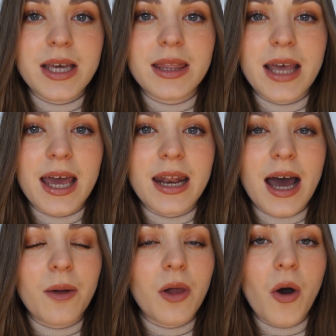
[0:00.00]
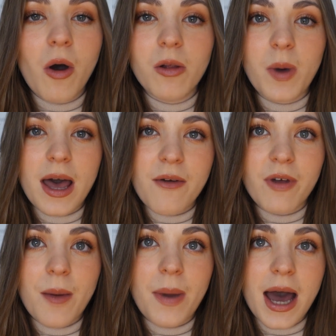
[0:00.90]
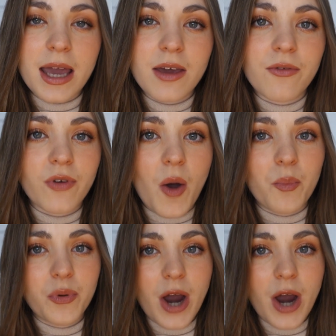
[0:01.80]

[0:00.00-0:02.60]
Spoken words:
and then I'll haul whatever I buy from